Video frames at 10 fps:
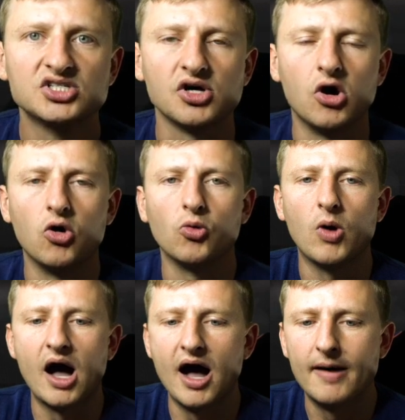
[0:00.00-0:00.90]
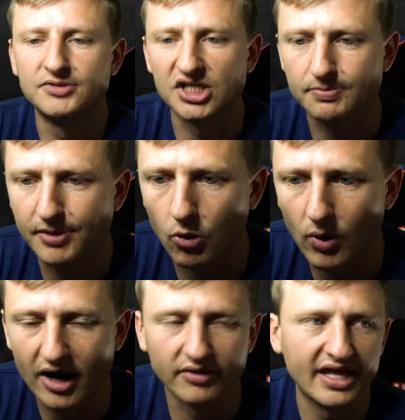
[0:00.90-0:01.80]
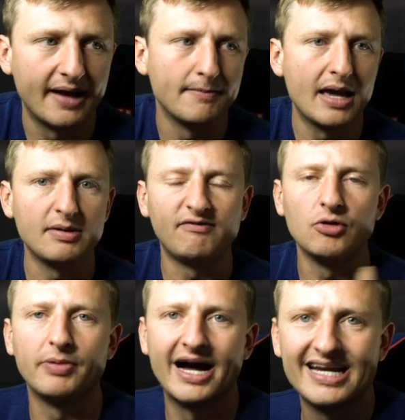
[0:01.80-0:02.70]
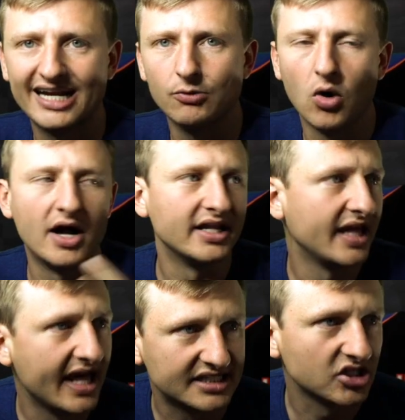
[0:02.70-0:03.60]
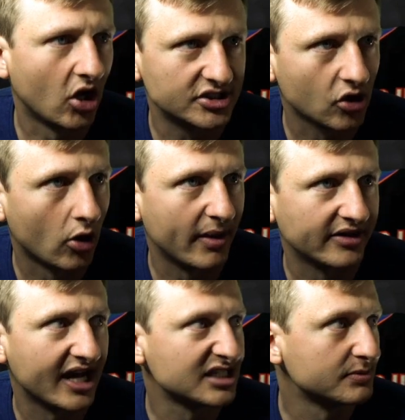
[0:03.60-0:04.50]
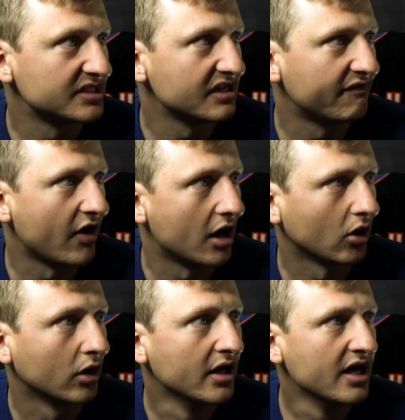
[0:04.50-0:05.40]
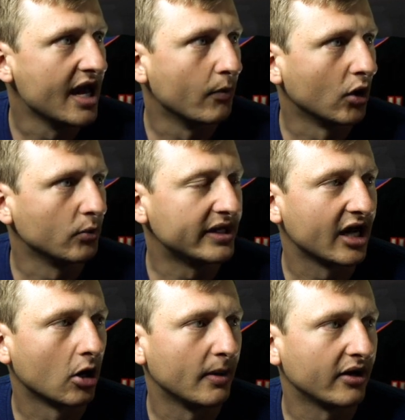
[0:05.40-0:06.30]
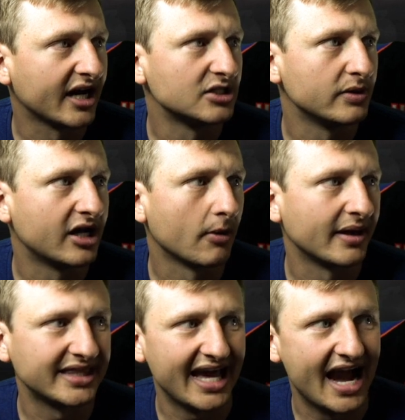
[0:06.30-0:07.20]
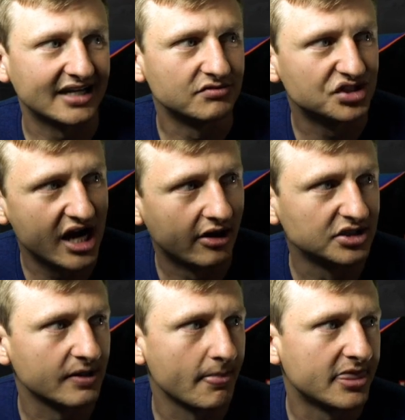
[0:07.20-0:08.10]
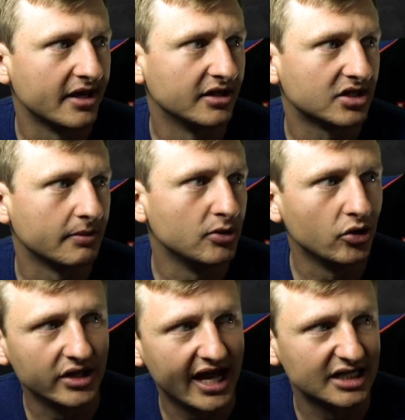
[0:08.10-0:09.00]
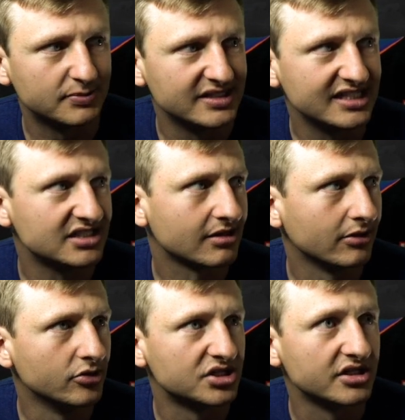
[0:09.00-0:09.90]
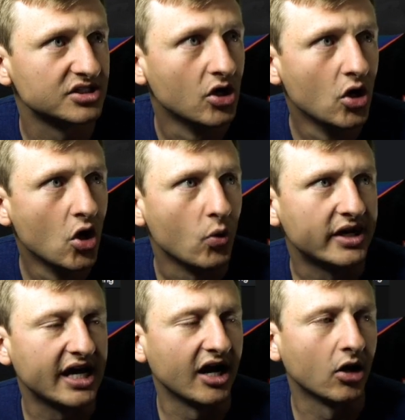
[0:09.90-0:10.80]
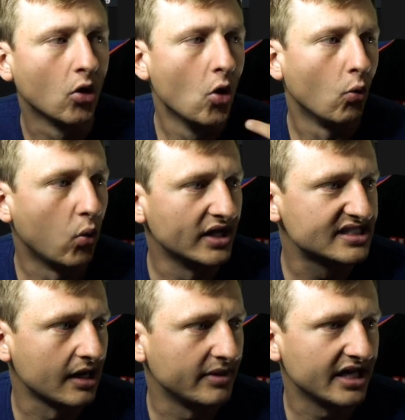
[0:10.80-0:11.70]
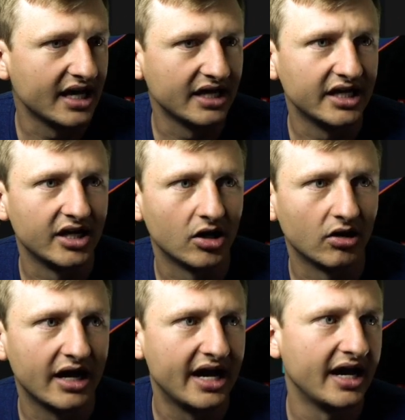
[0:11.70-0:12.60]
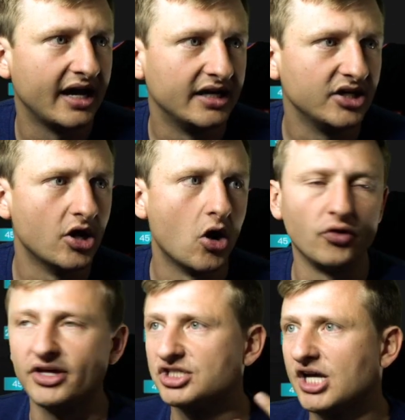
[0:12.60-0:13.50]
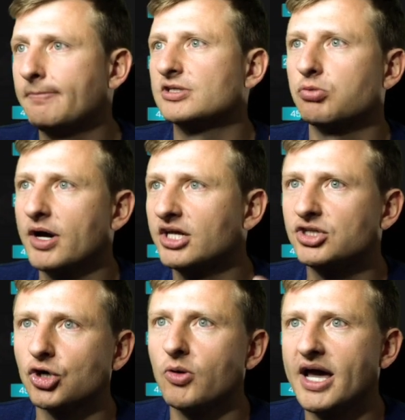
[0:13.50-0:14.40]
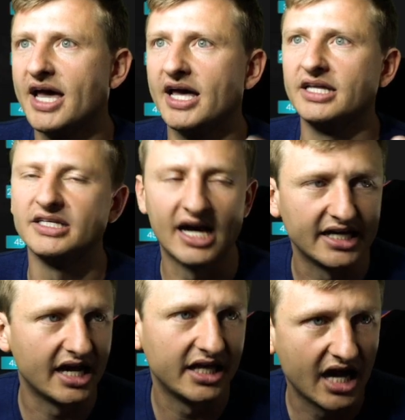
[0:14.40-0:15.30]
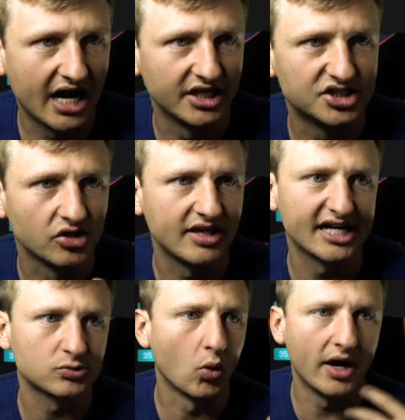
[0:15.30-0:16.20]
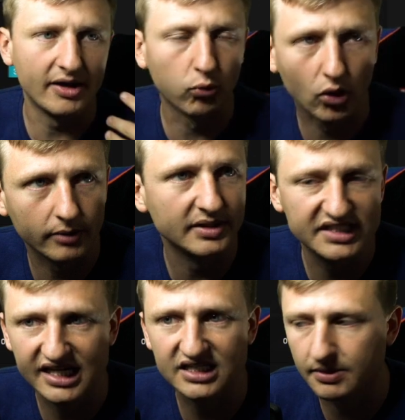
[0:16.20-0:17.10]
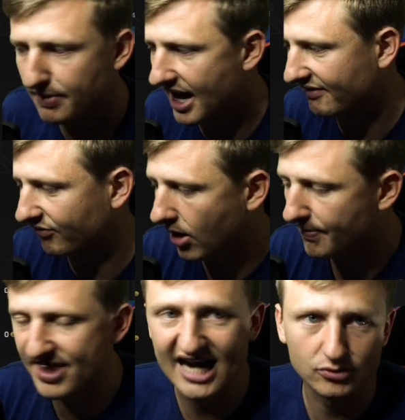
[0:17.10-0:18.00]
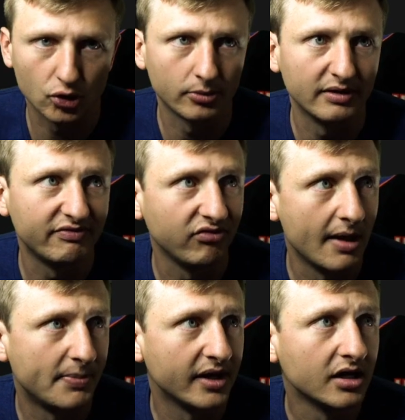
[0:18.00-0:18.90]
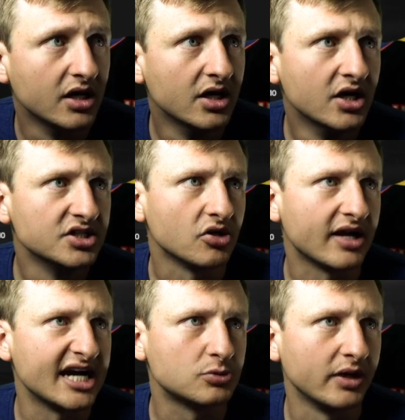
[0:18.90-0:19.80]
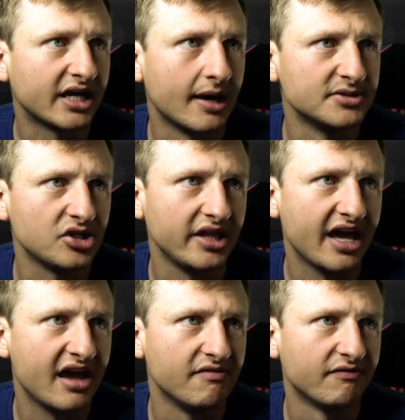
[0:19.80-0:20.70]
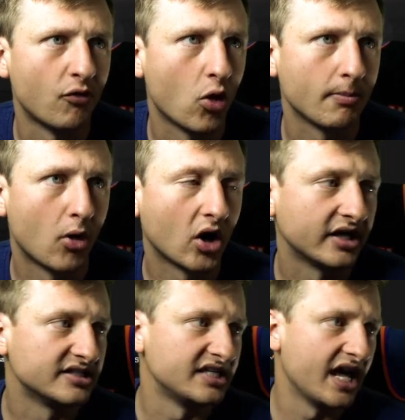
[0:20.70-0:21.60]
So uh, just be aware that maybe if you buy a ninety-one, it's, it's all about the S B C fodder. And what do we care about, guys? We care about the active challenge, the community S B C solutions. We care what's coming in here and, you know, the cheapest way to do it, yada, yada, yada. So that's what we're going to be seeing demand from. And that's what we're going to be flipping. So, guys, when it comes to the inform market